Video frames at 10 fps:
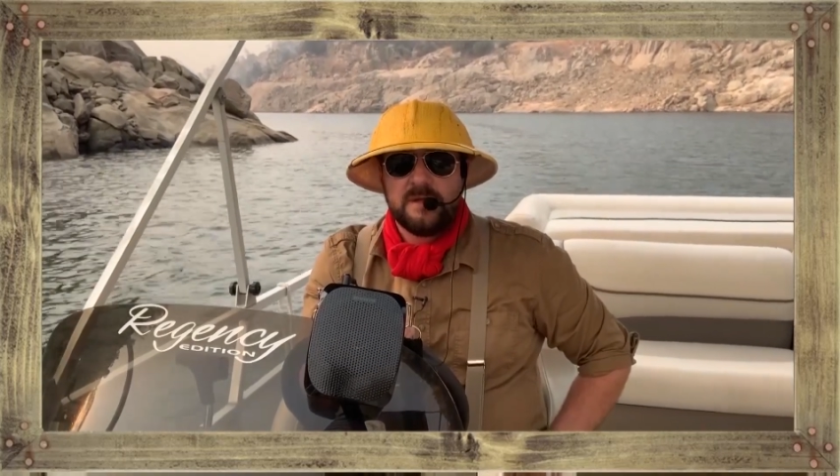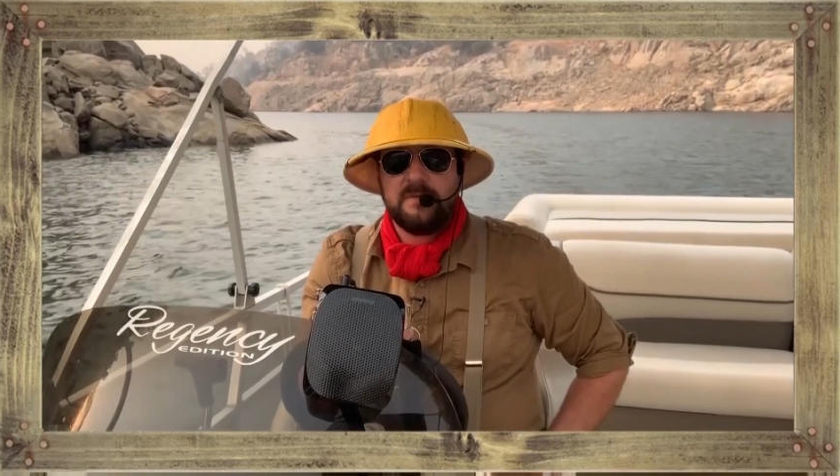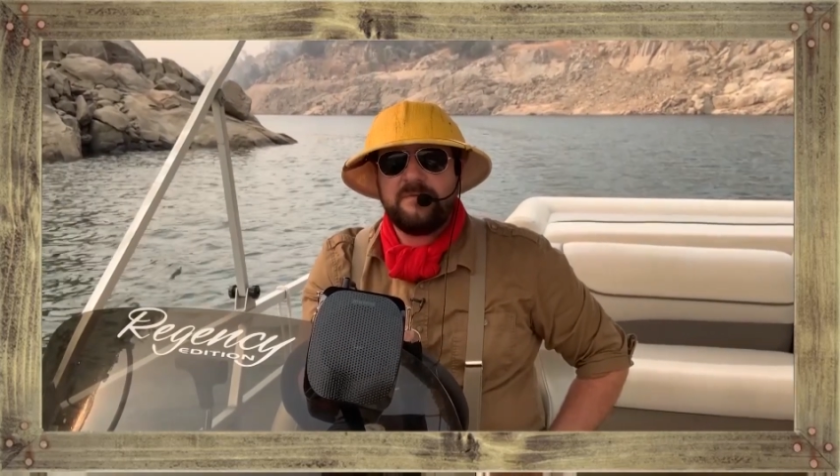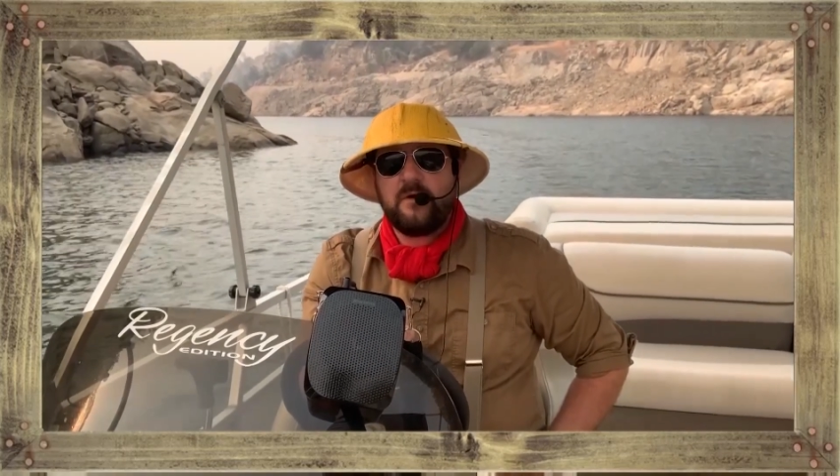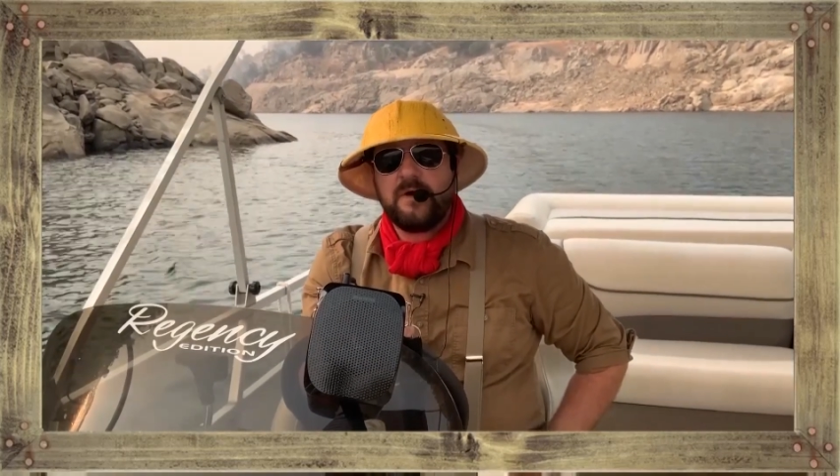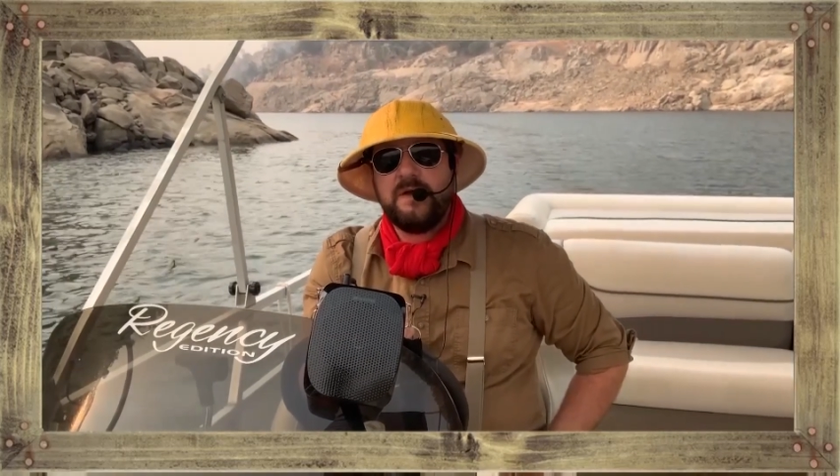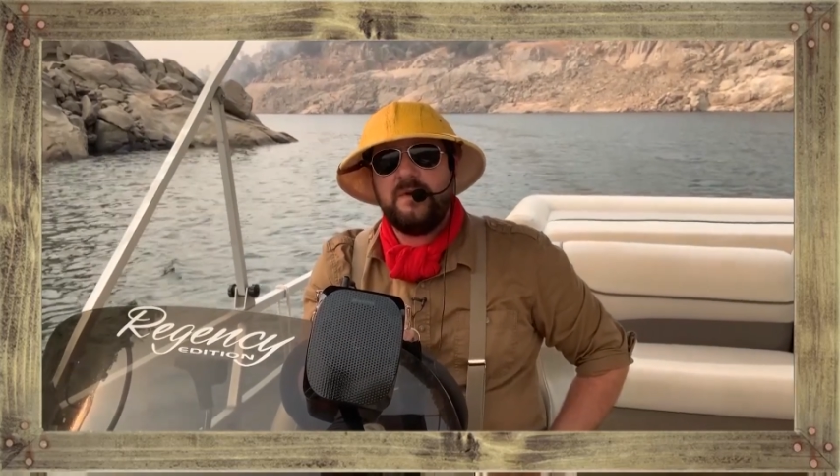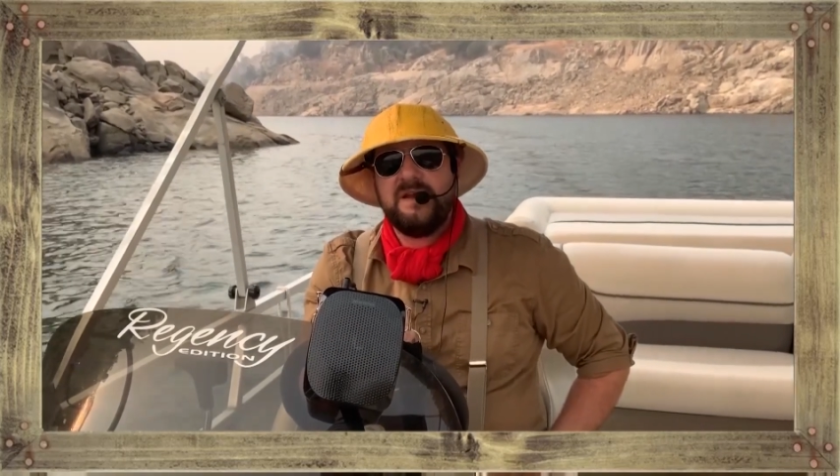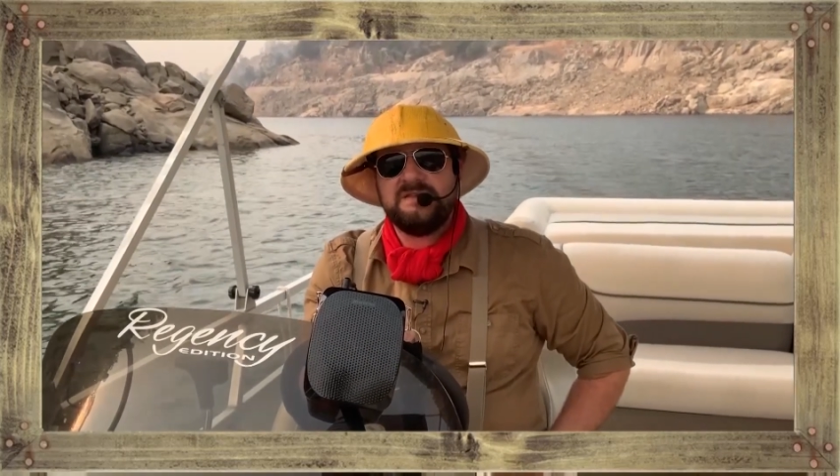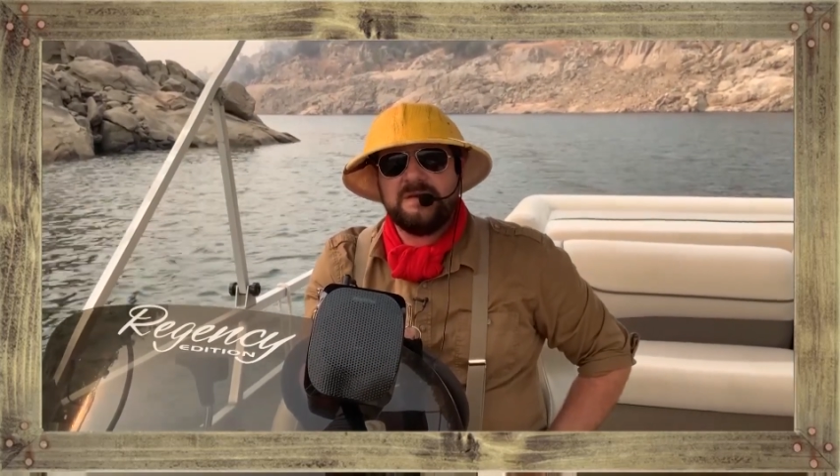Before he
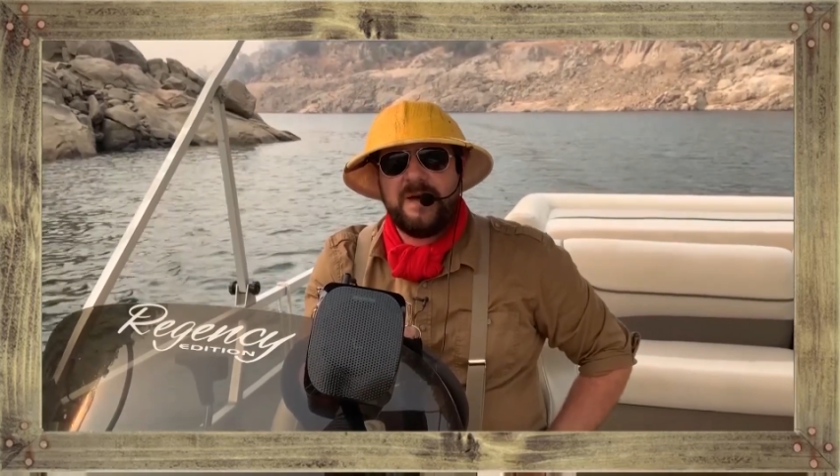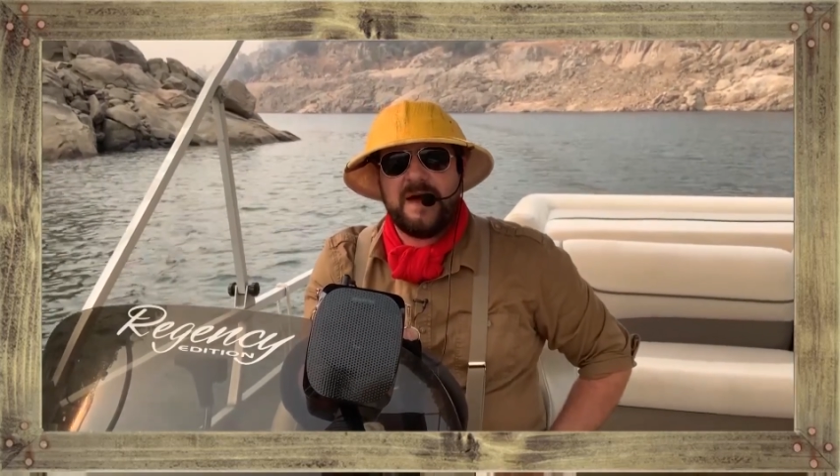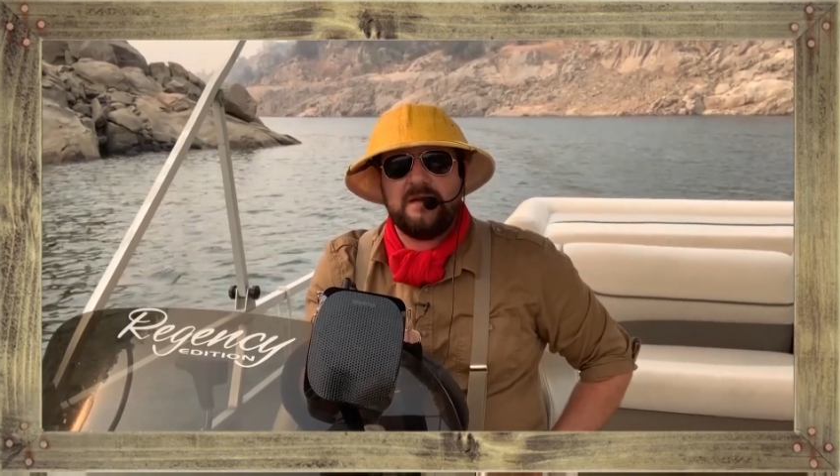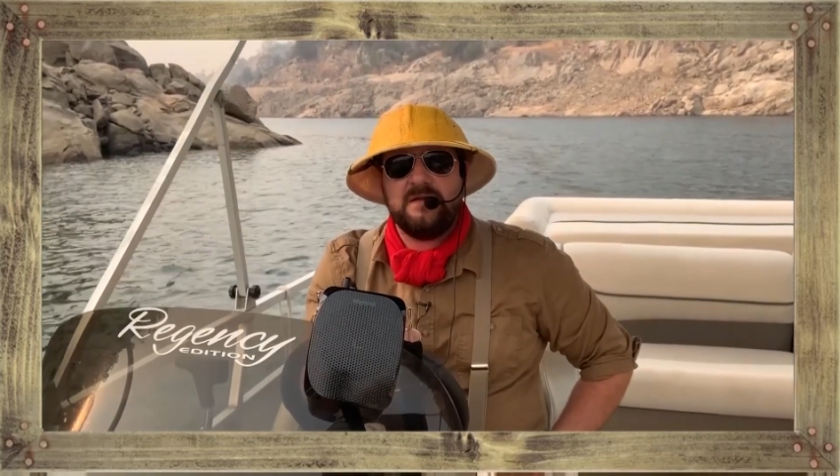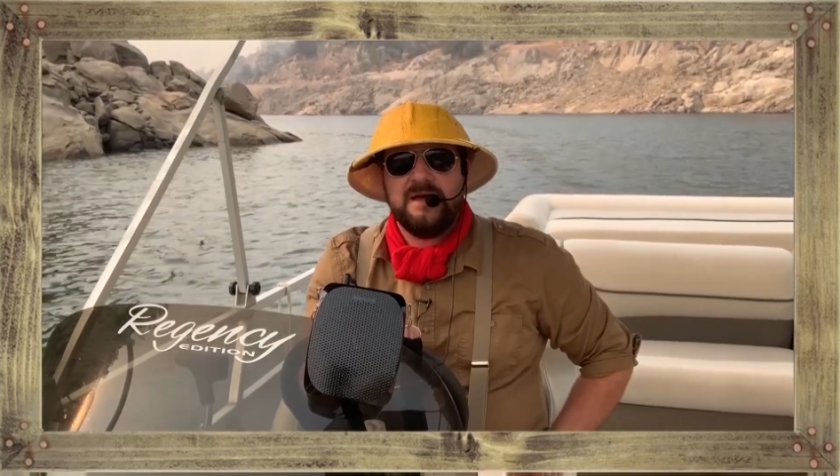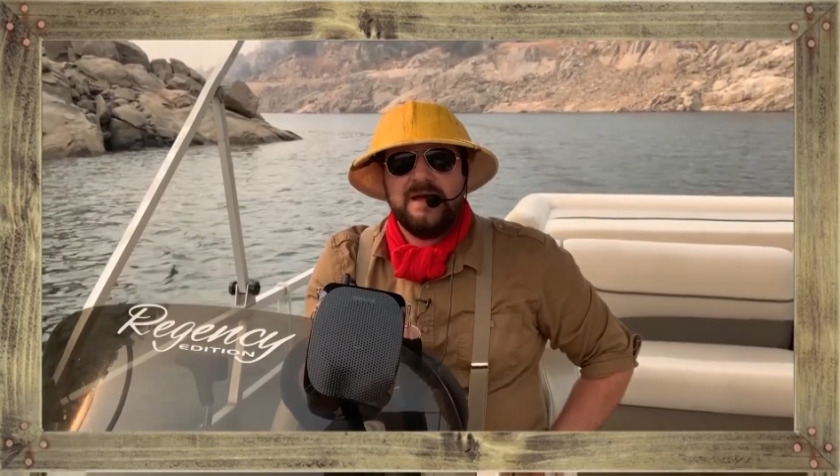went into battle,